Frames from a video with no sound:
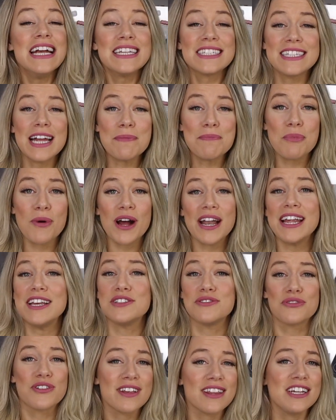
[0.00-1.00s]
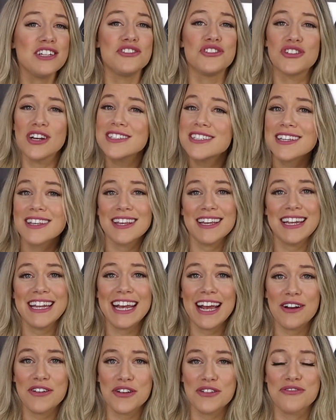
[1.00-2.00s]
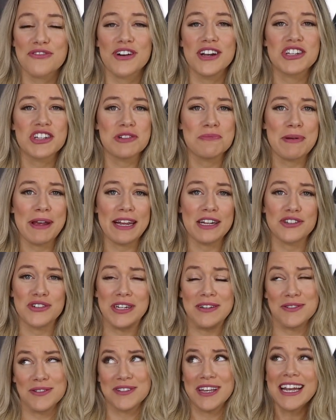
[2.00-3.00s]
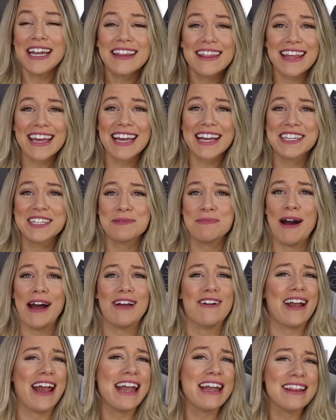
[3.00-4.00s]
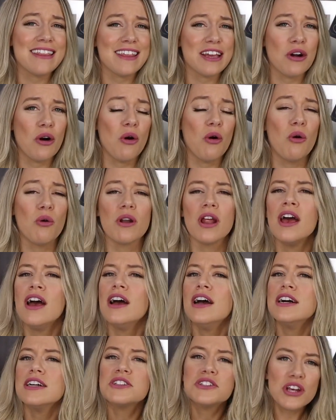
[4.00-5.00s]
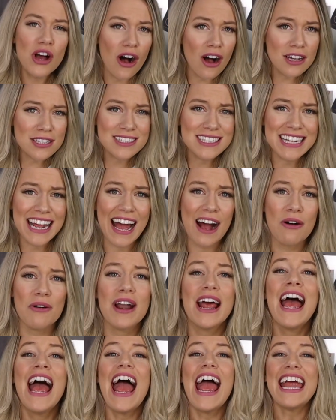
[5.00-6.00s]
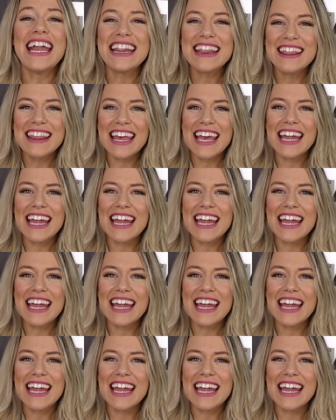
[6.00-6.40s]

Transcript: Step one is really just cleaning out your fridge and pantry. If there's anything expired, anything old, toss it out, and